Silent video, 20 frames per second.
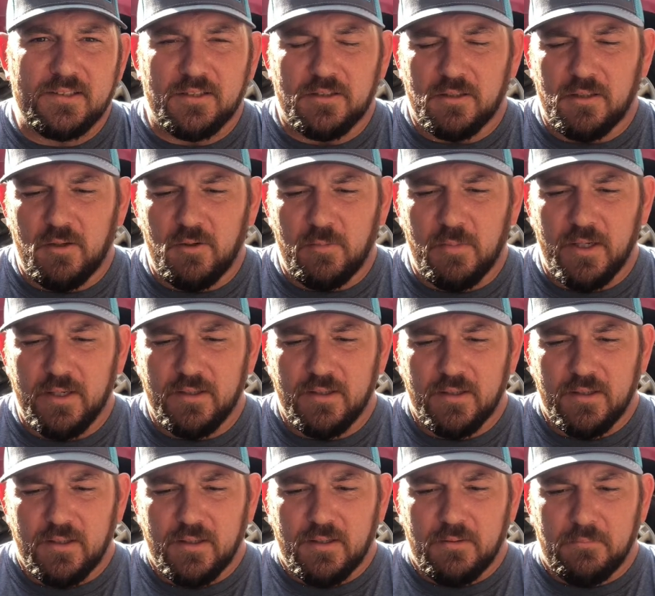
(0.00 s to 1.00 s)
in a little bit,
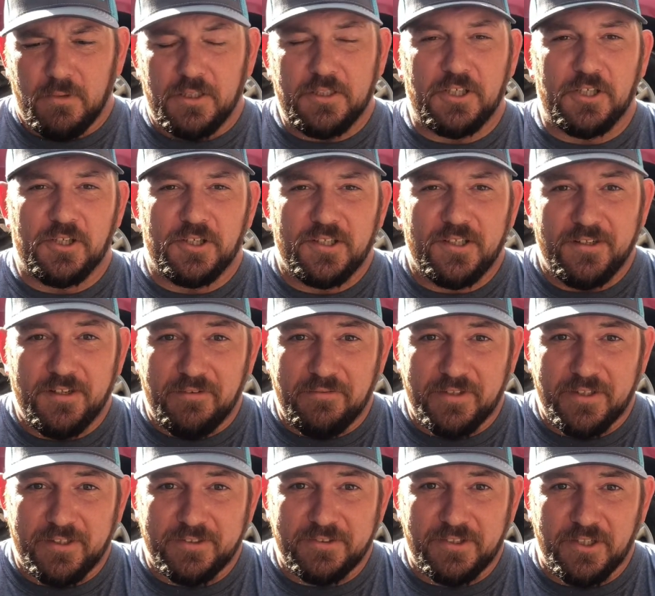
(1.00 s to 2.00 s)
make sure
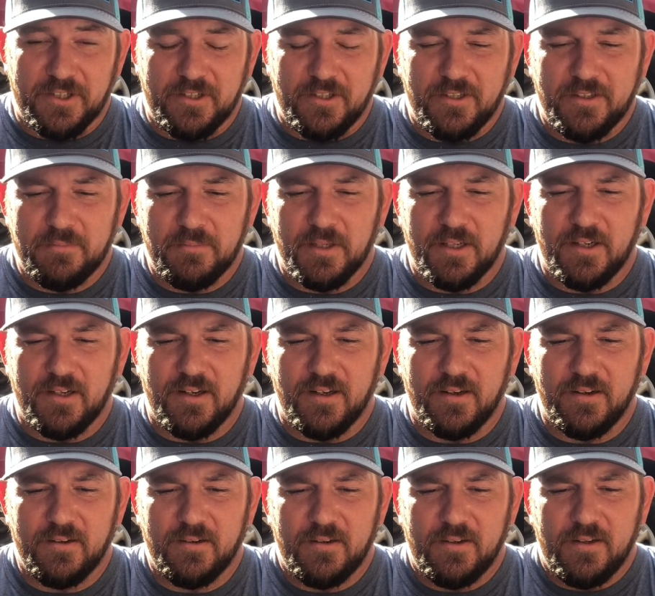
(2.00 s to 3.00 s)
everything's good. But
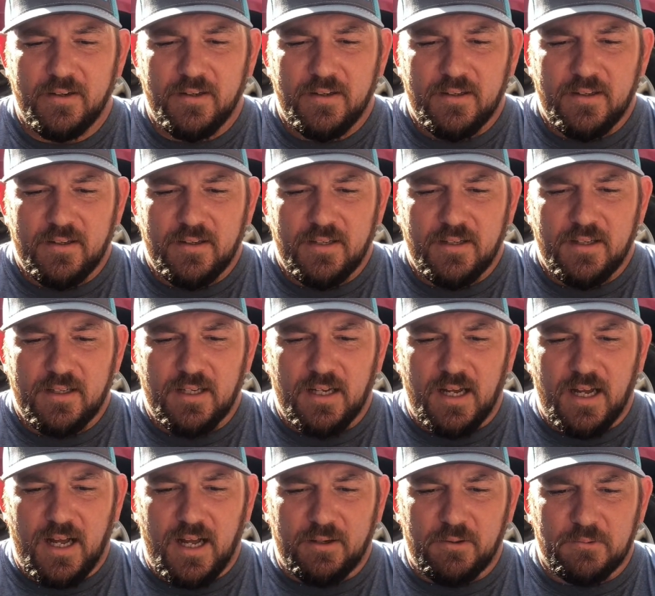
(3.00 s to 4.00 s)

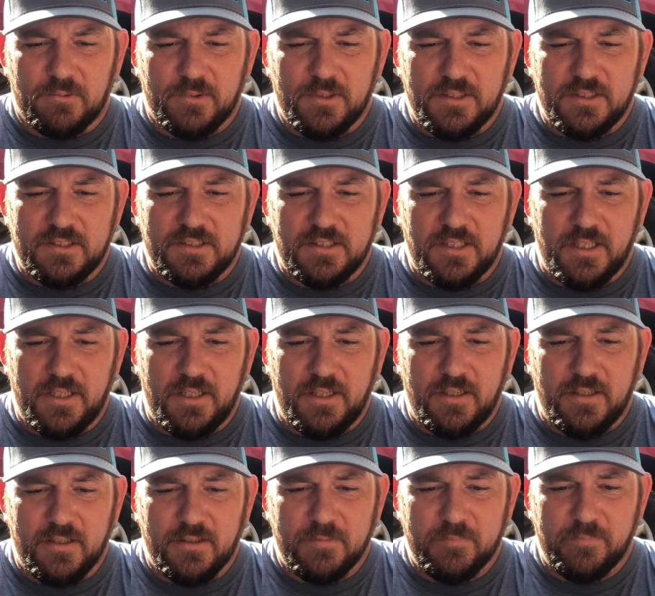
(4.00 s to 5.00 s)
I don't really see
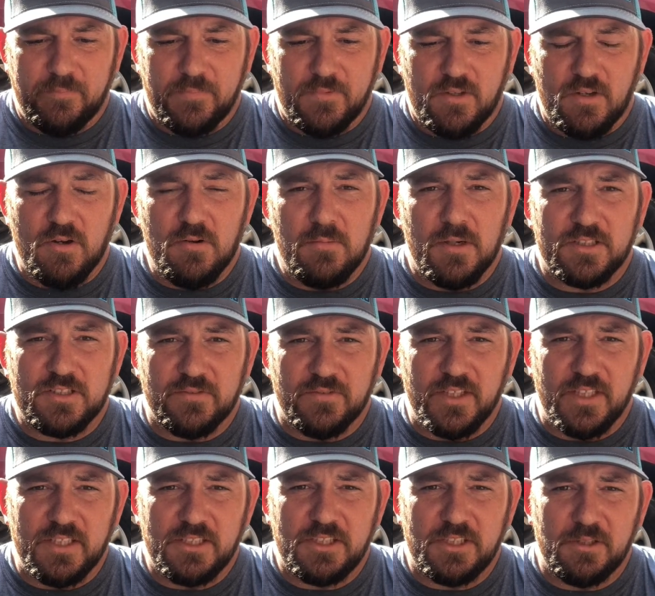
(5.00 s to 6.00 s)
too much of an
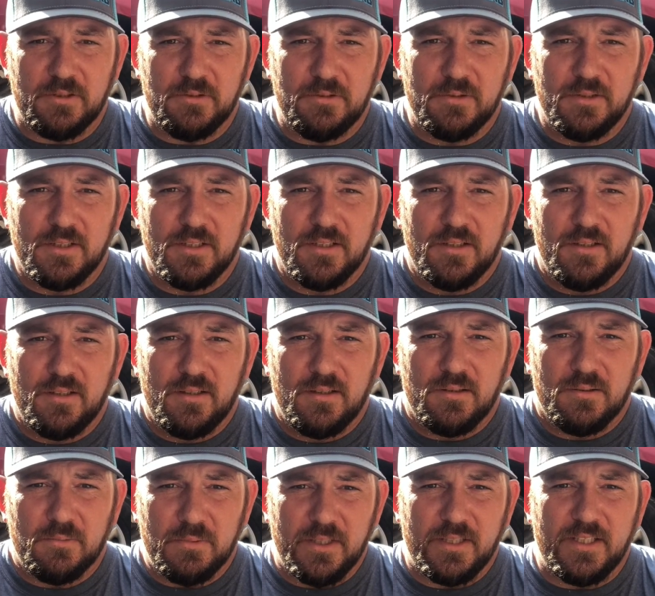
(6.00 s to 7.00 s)
issue
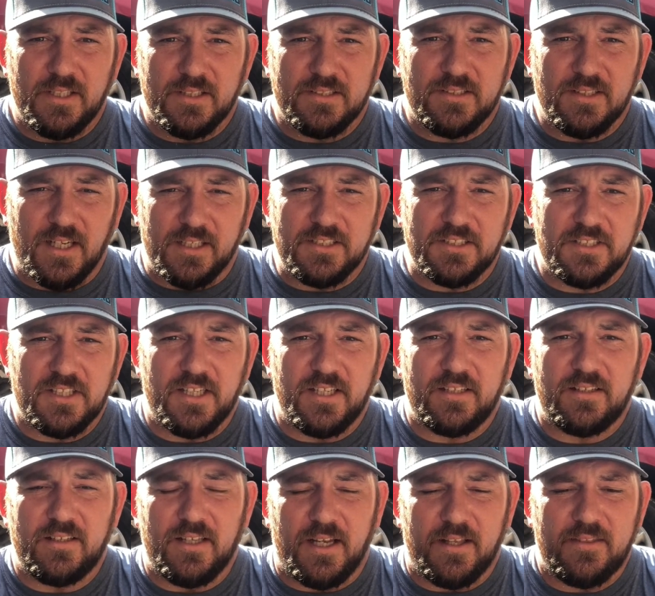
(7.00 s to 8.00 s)
with this. I
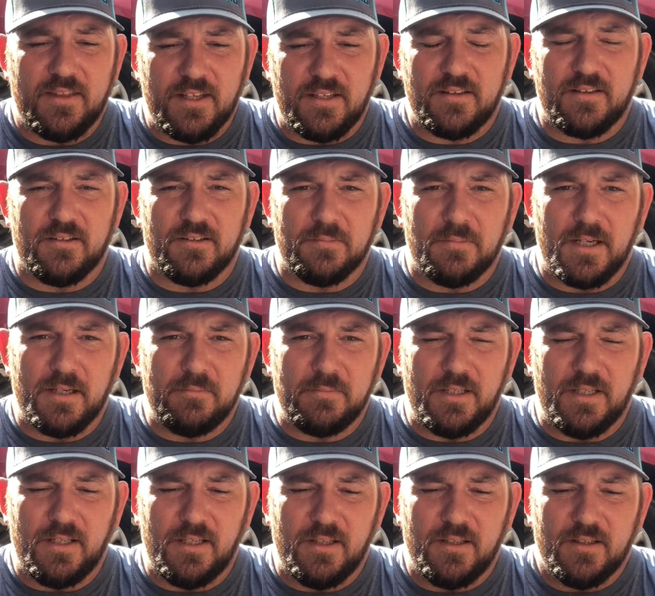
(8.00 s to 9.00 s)
think there might
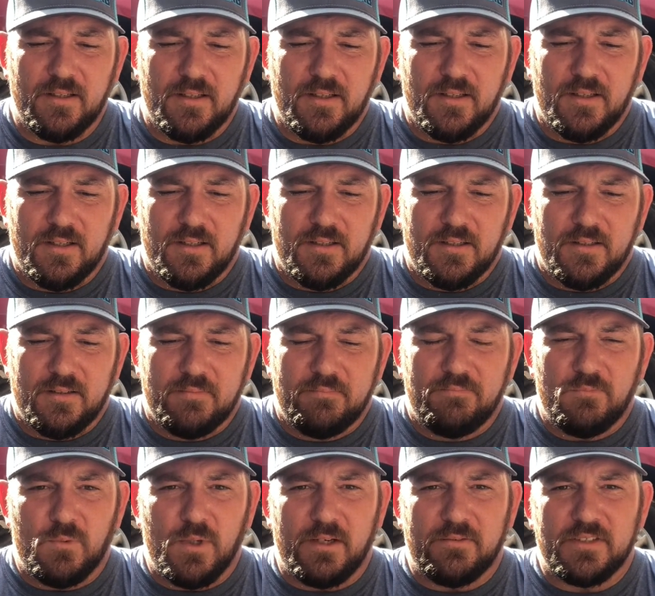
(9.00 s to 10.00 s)
be
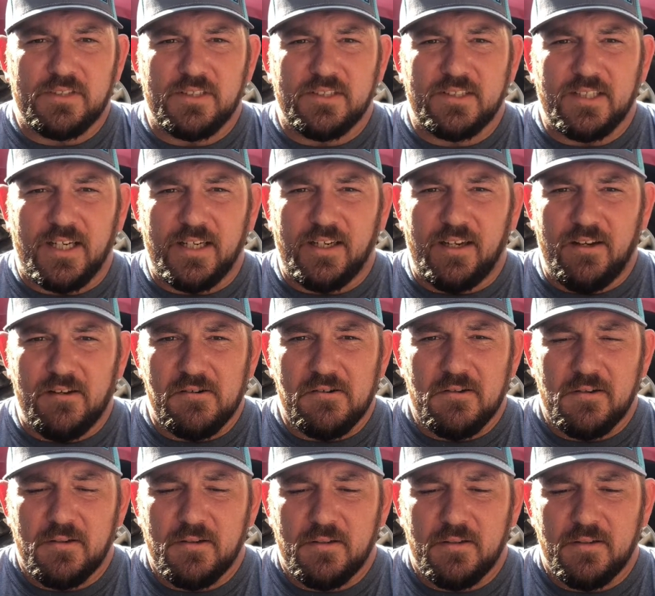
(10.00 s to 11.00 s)
whatever's inside here.
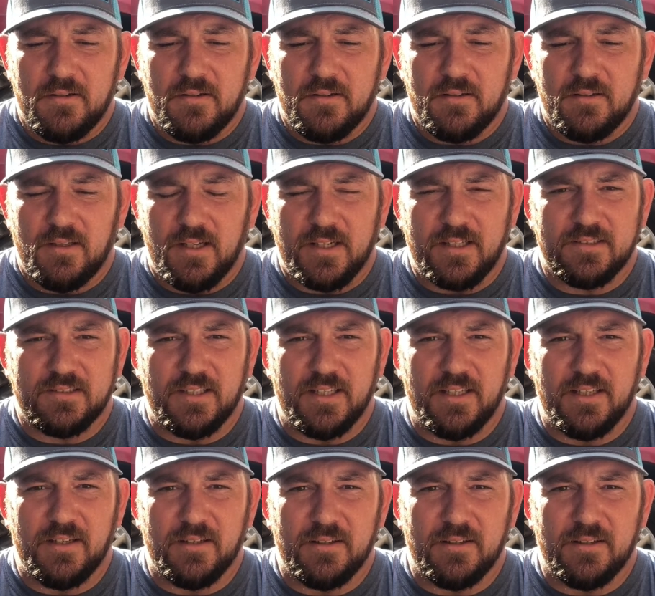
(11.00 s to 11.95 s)
Like I said,